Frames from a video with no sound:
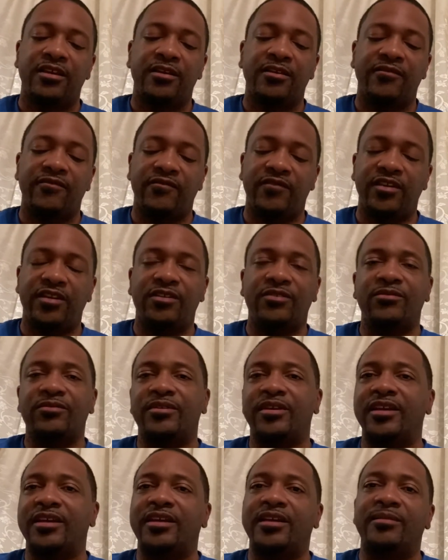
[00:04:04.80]
video
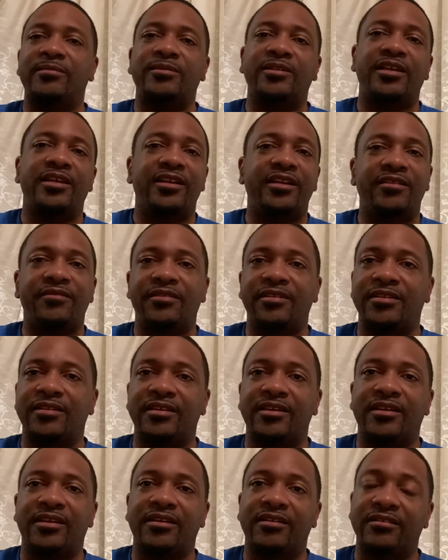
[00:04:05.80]
games ain't
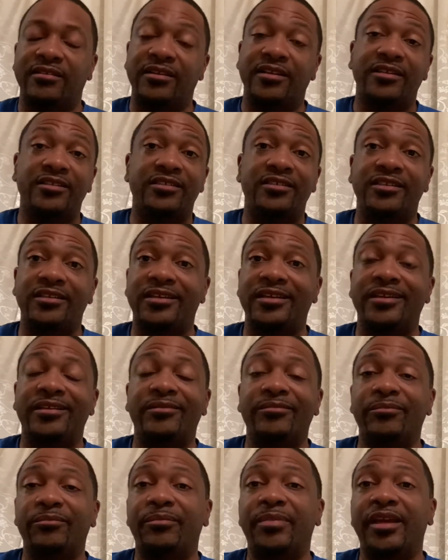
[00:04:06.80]
everything unless you're
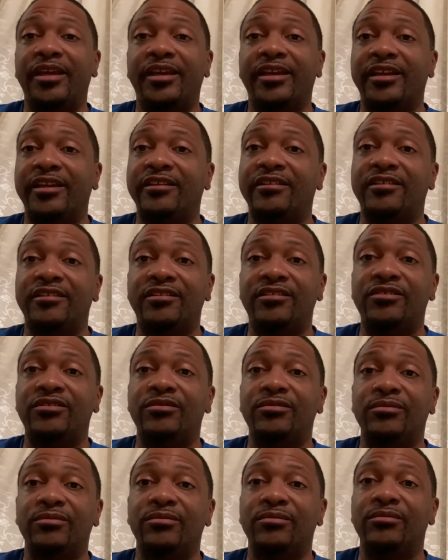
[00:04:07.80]
getting paid
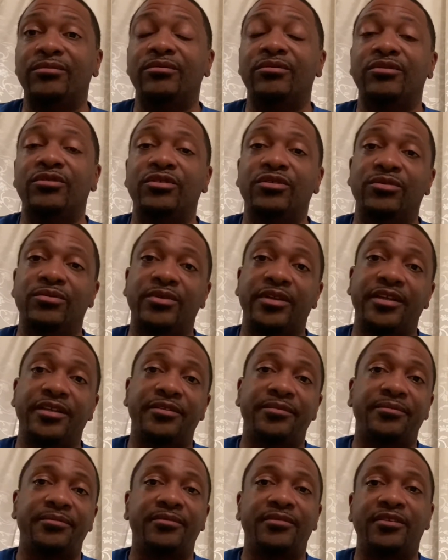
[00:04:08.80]
to do it.
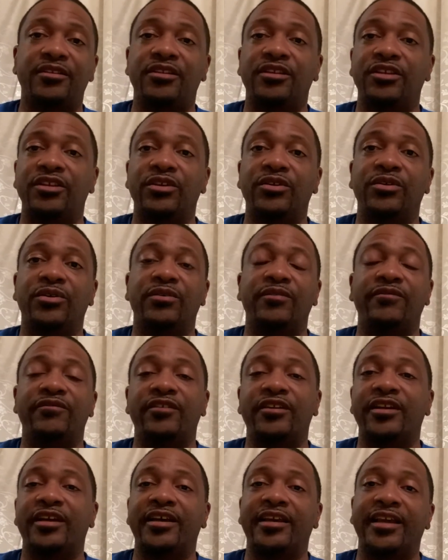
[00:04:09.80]
If you're
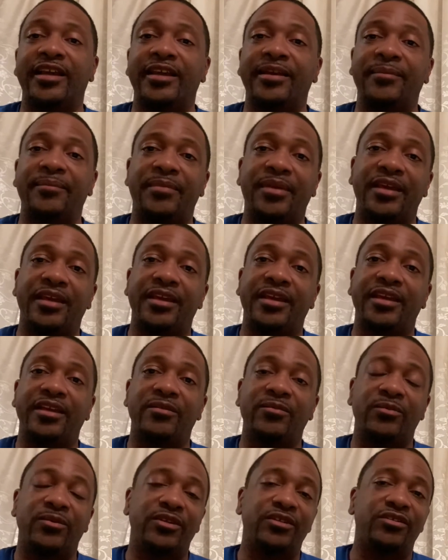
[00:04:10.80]
not getting paid,
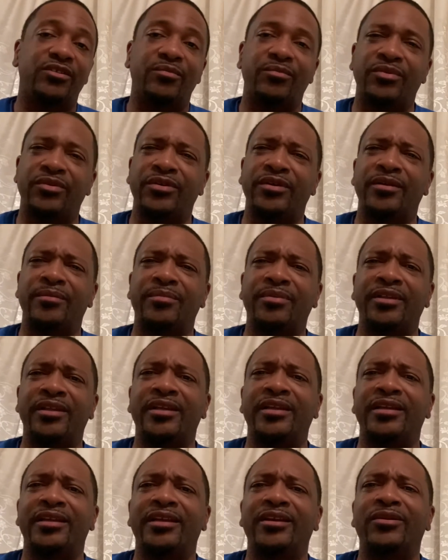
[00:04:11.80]
what's the point of
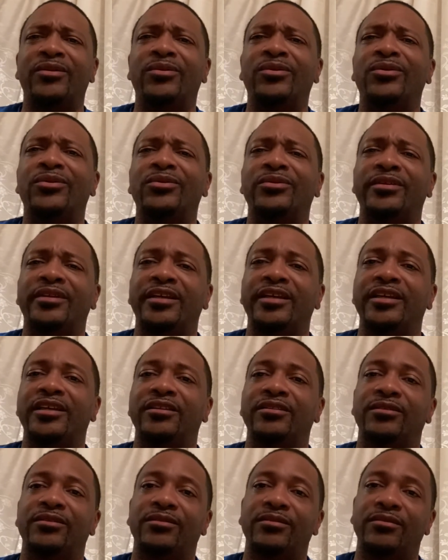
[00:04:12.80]
playing it all day
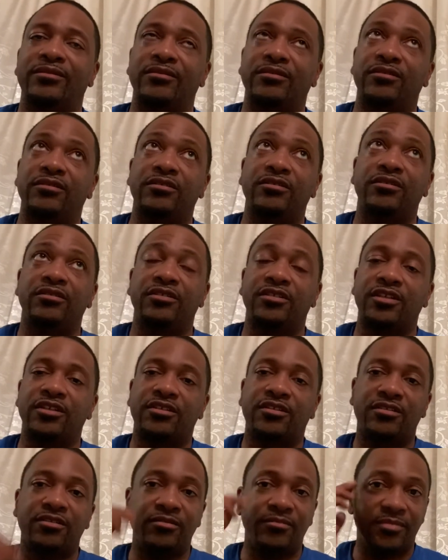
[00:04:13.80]
long
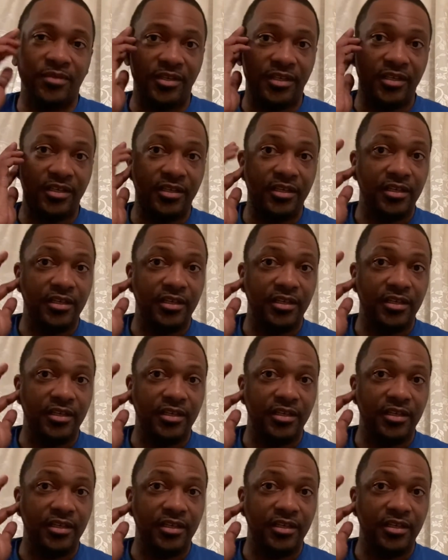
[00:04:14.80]
just to be